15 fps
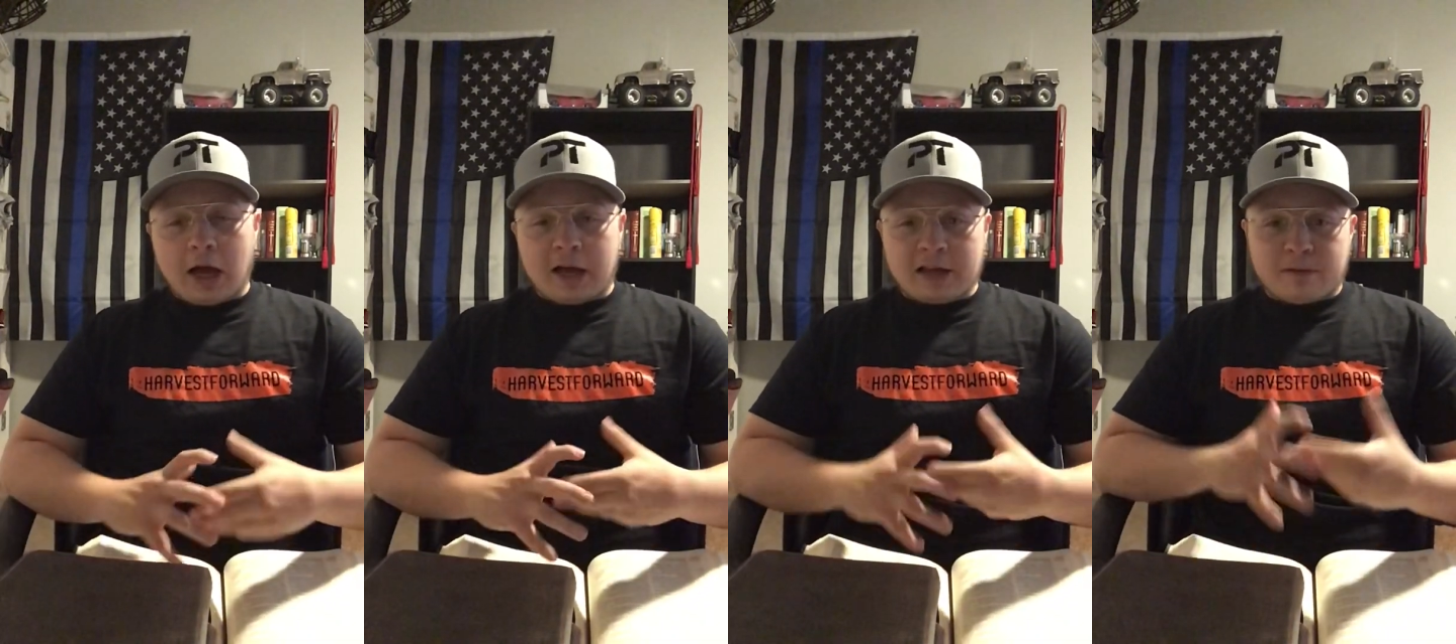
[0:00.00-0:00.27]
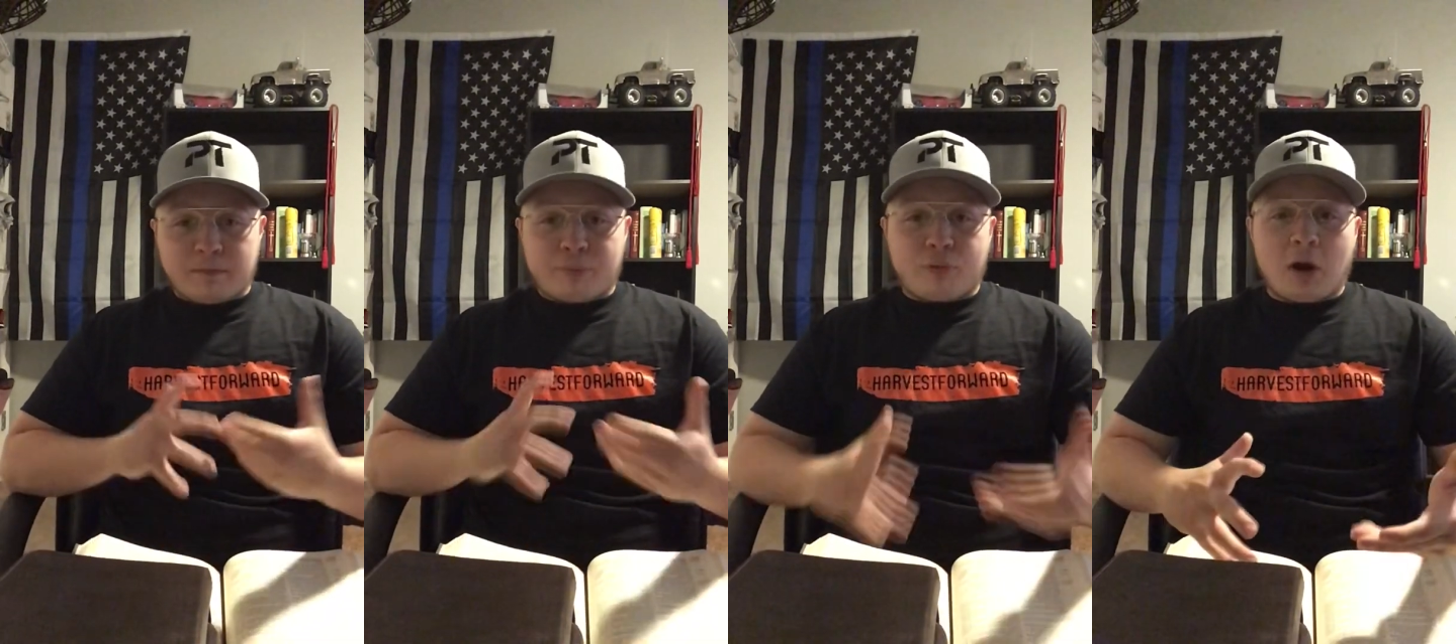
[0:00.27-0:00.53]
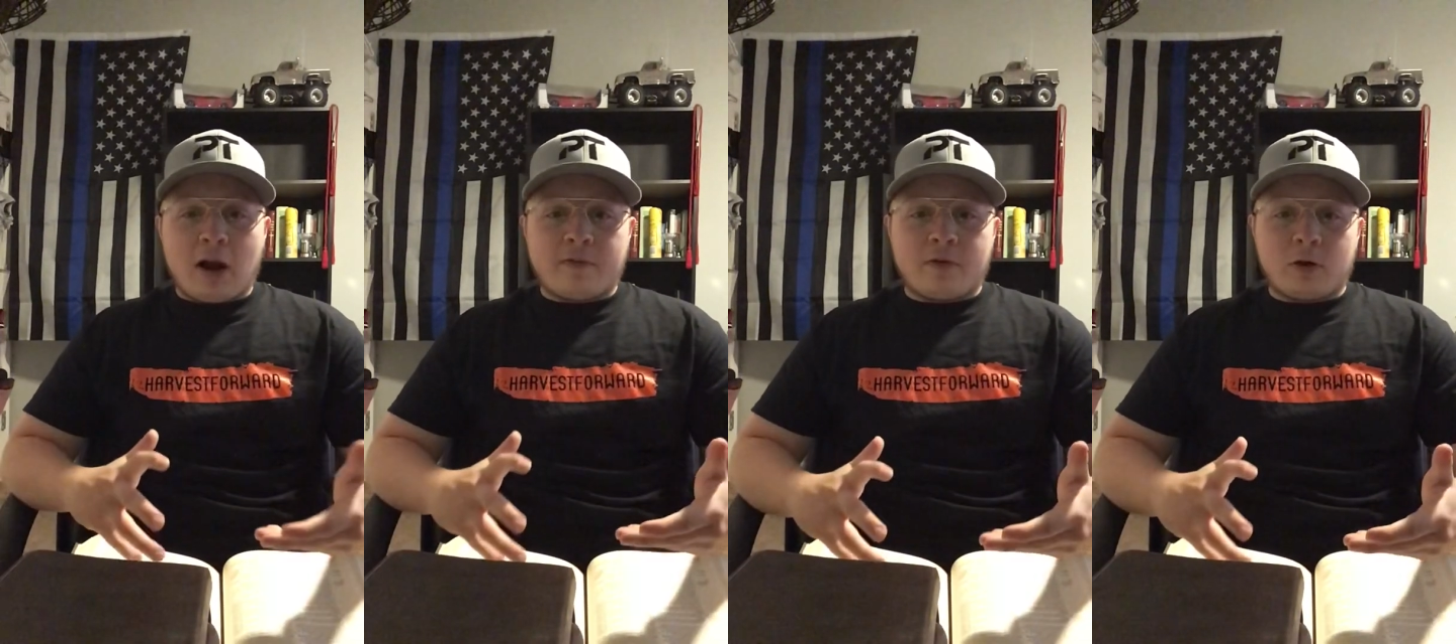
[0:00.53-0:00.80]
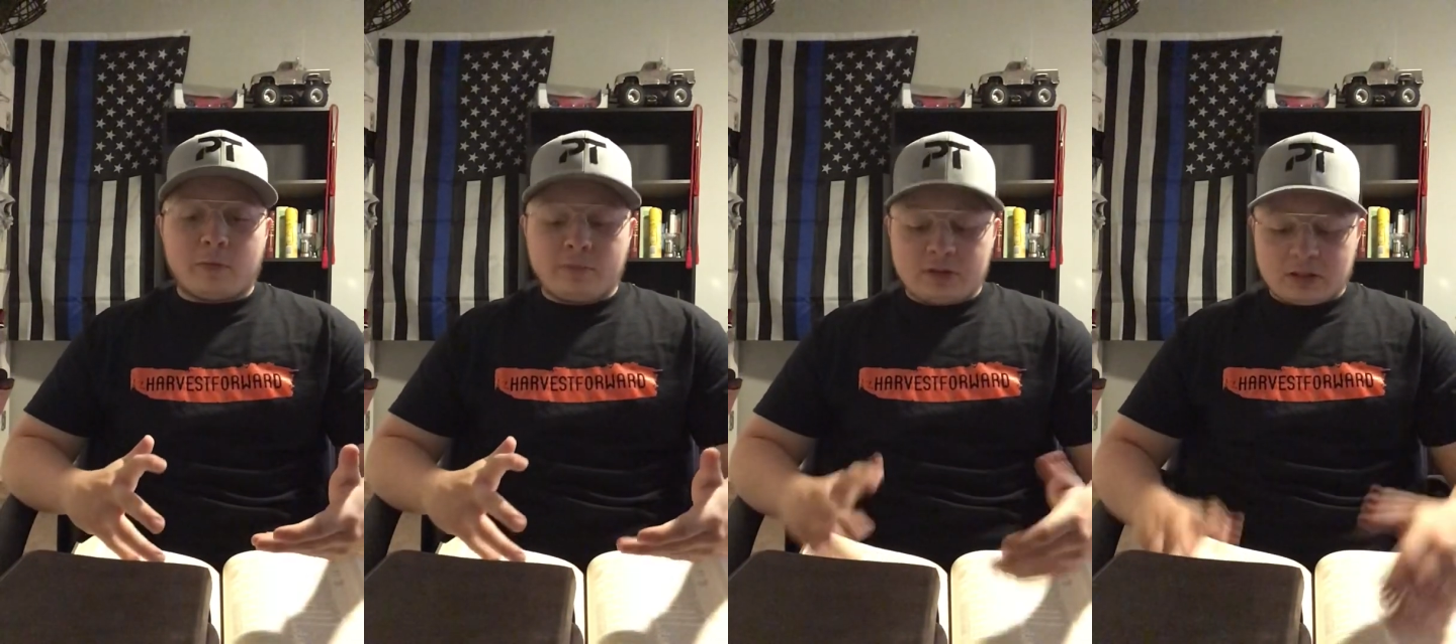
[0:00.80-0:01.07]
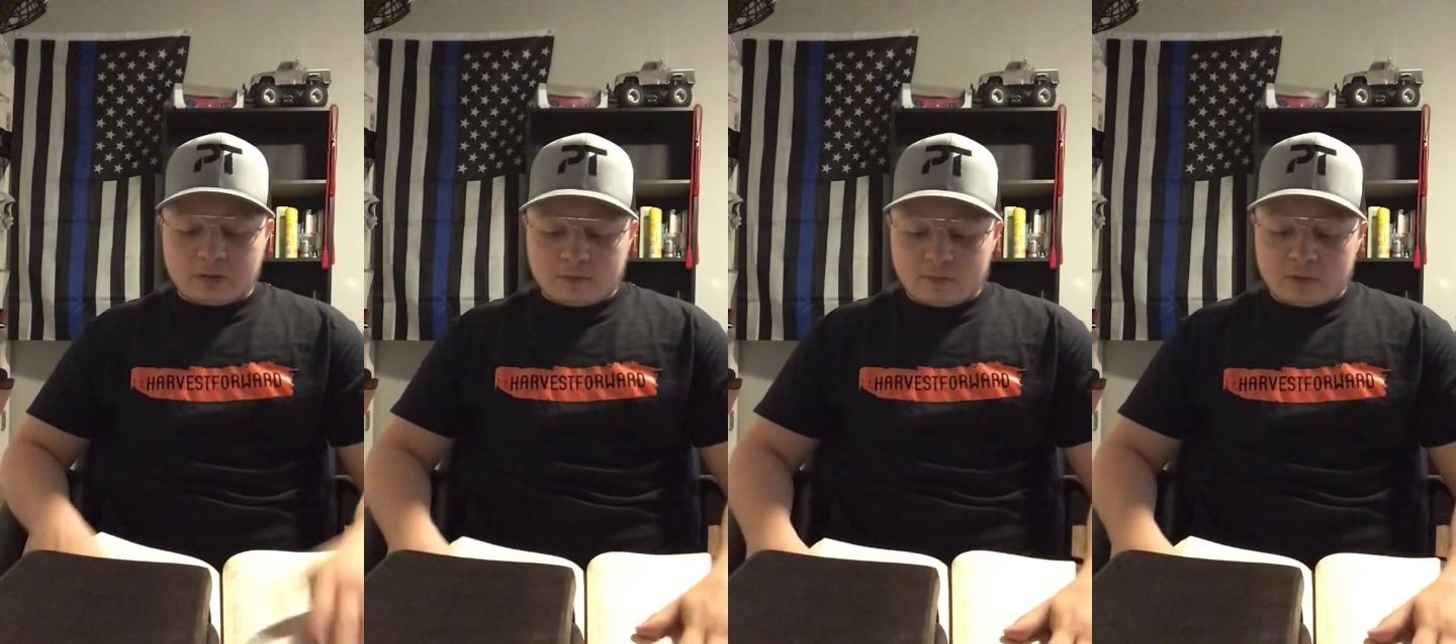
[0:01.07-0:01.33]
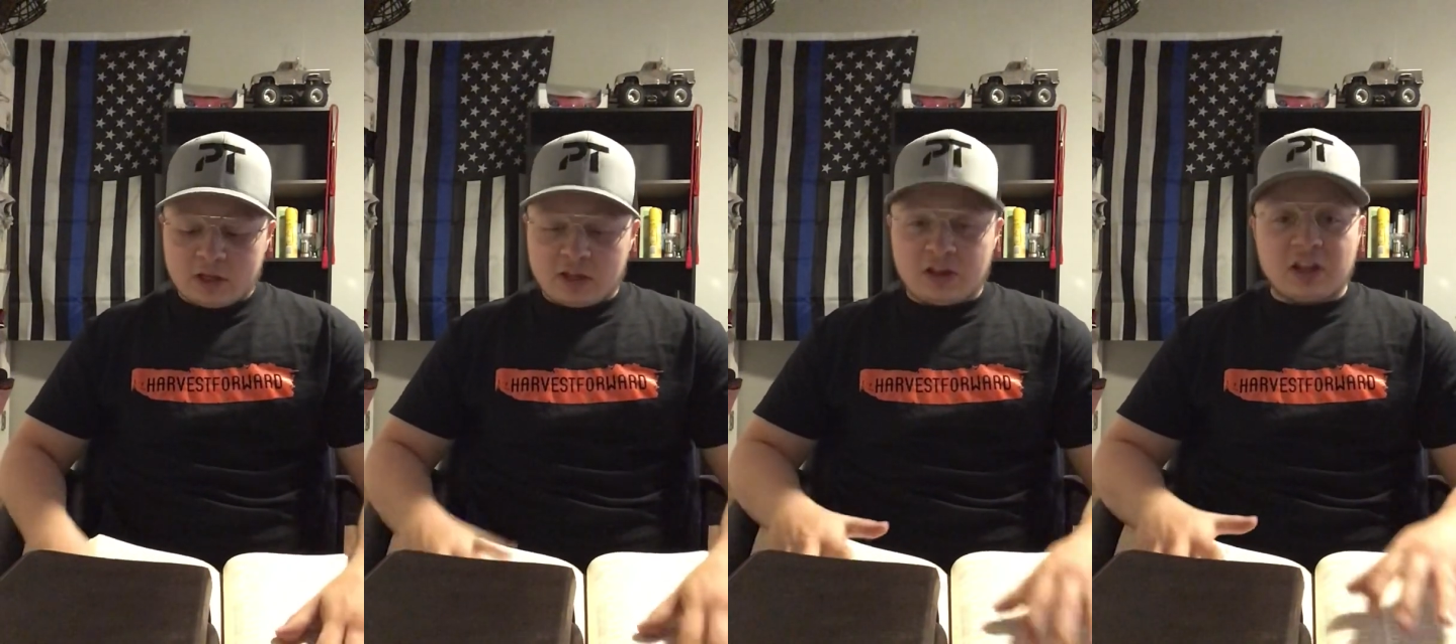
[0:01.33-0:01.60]
In Proverbs,
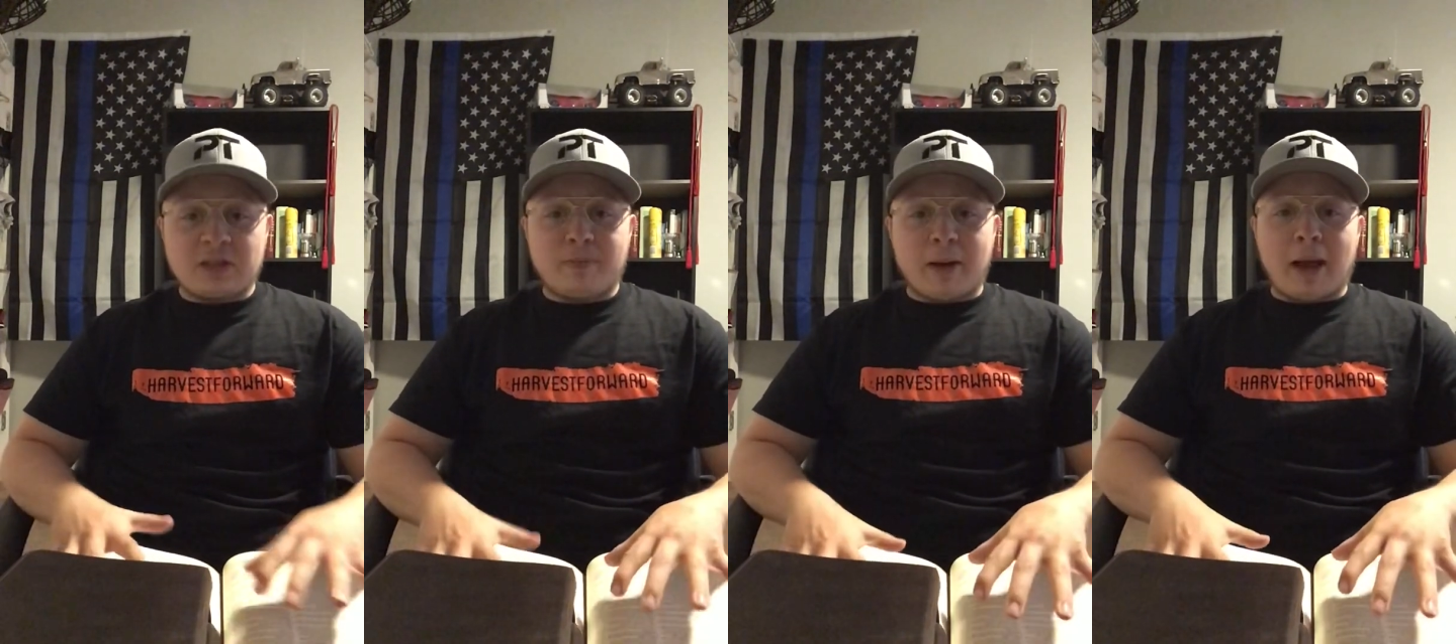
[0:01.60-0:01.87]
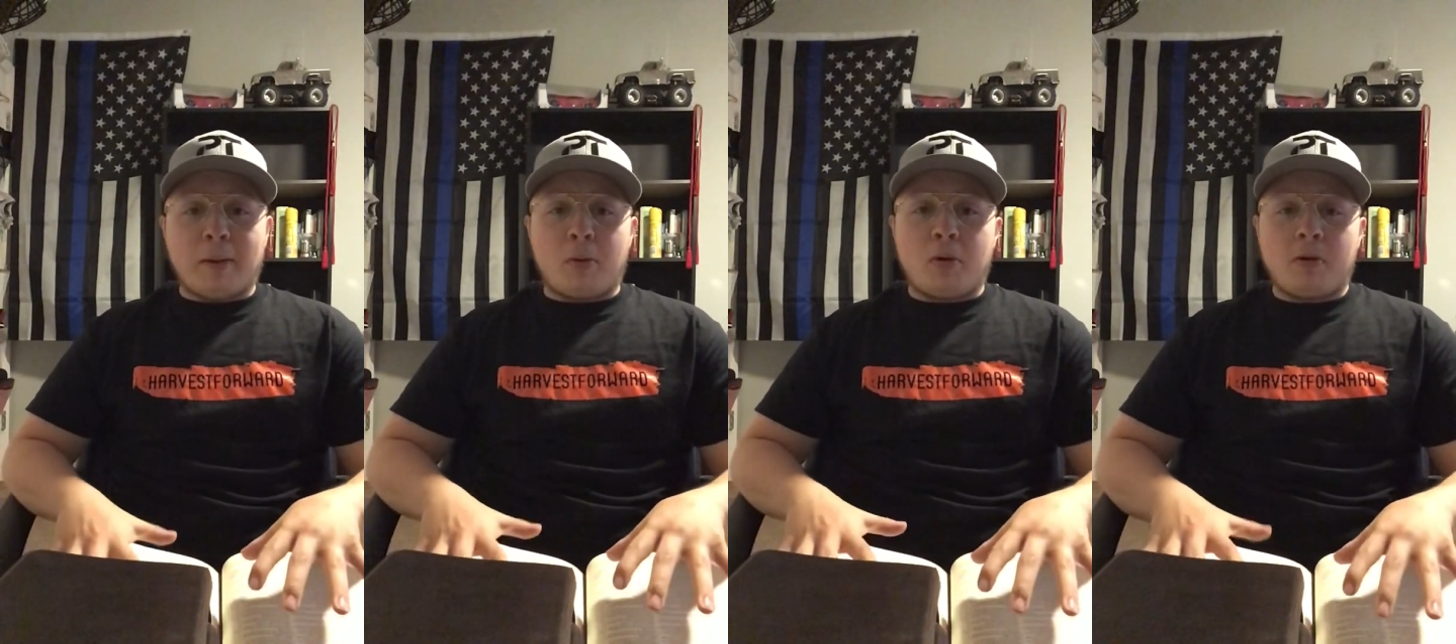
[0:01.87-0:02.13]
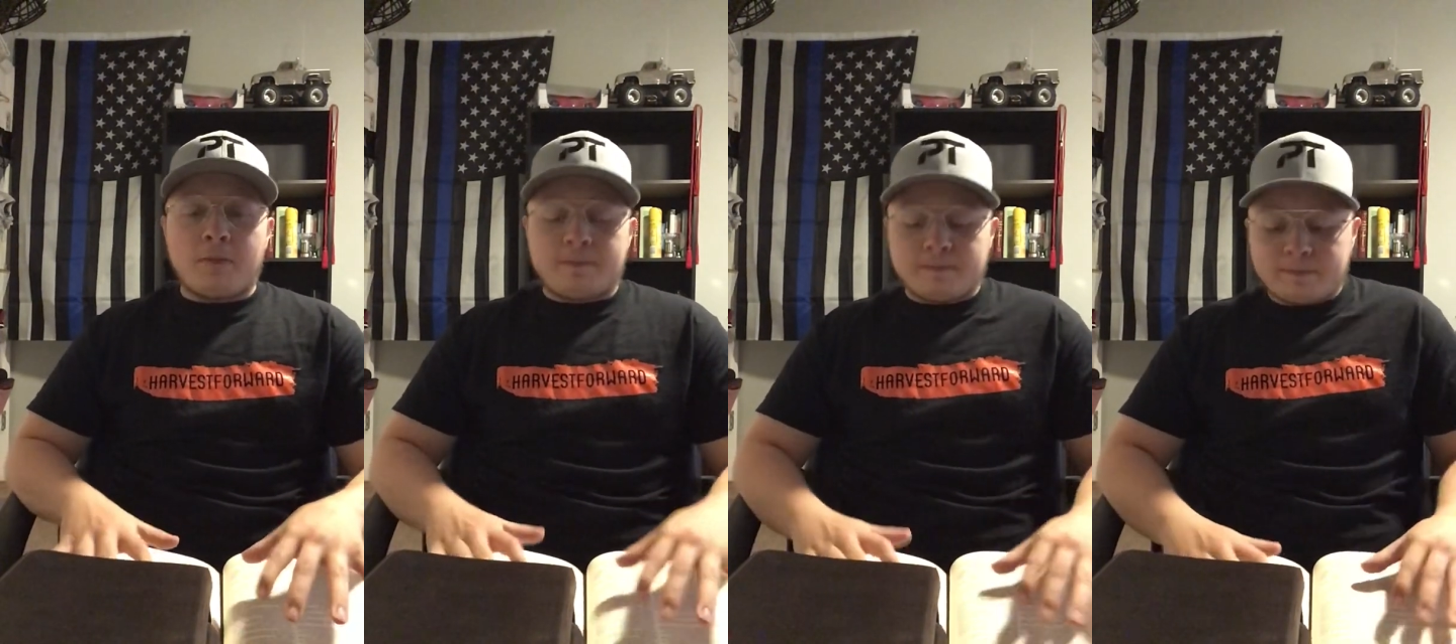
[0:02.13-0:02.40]
in this Bible,